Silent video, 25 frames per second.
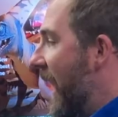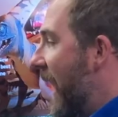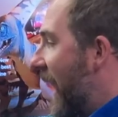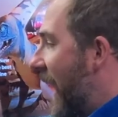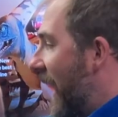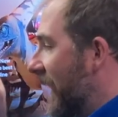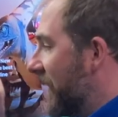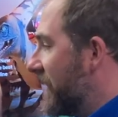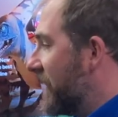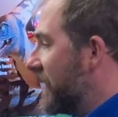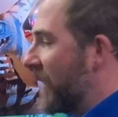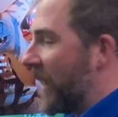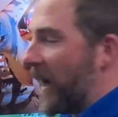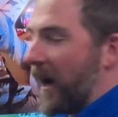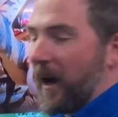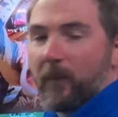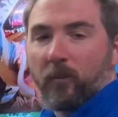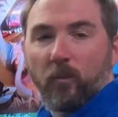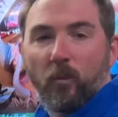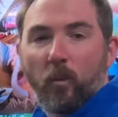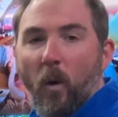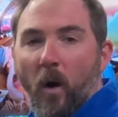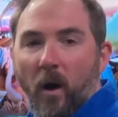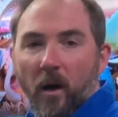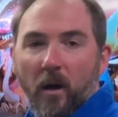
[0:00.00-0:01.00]
I
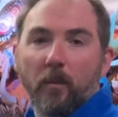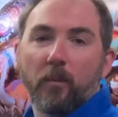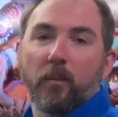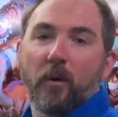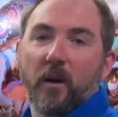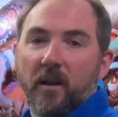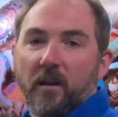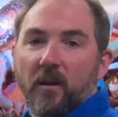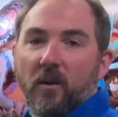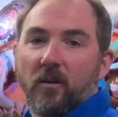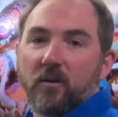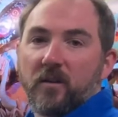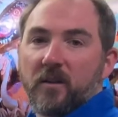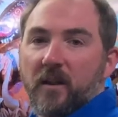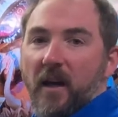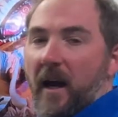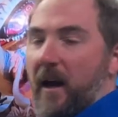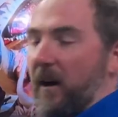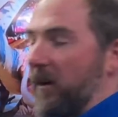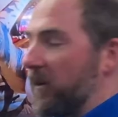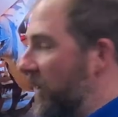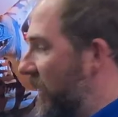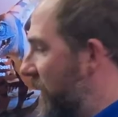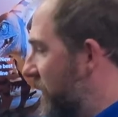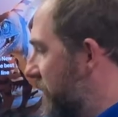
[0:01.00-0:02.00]
want to bring those
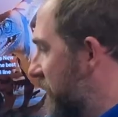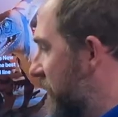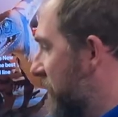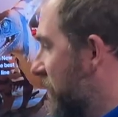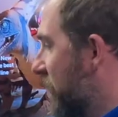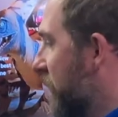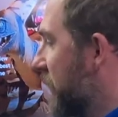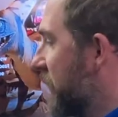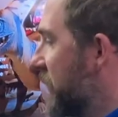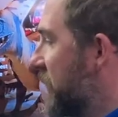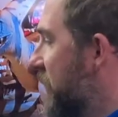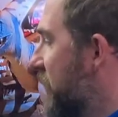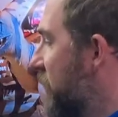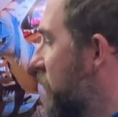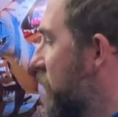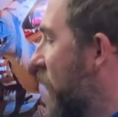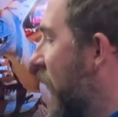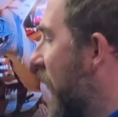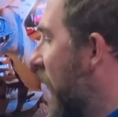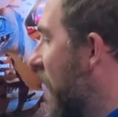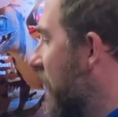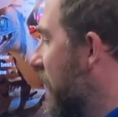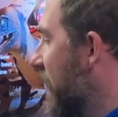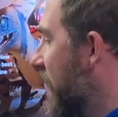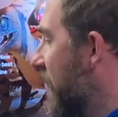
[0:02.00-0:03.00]
out of storage as
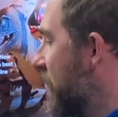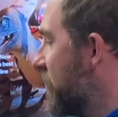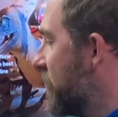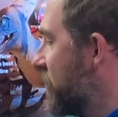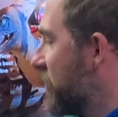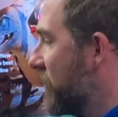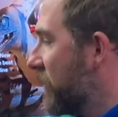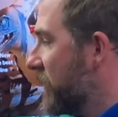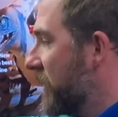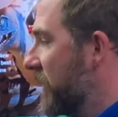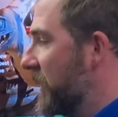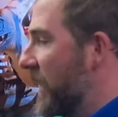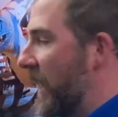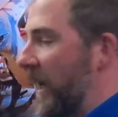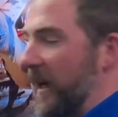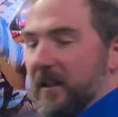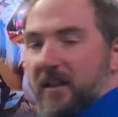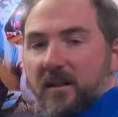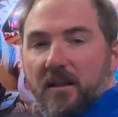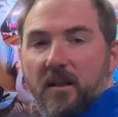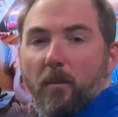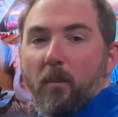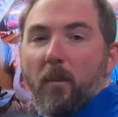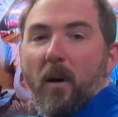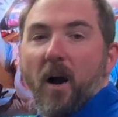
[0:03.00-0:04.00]
well and show you guys
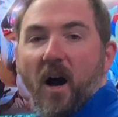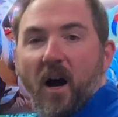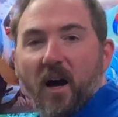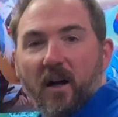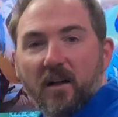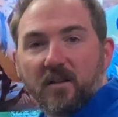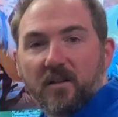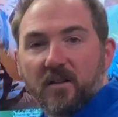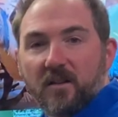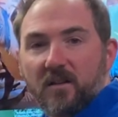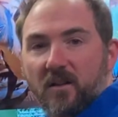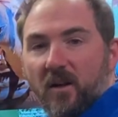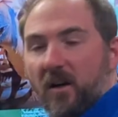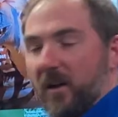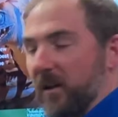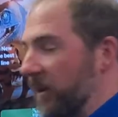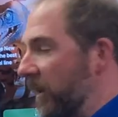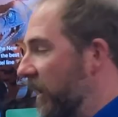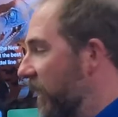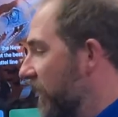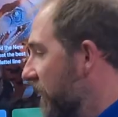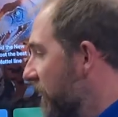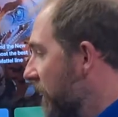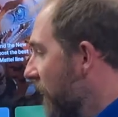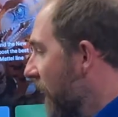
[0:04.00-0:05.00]
the boxes on
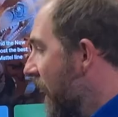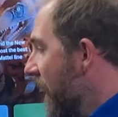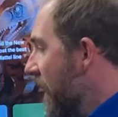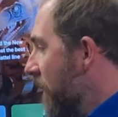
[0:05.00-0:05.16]
there,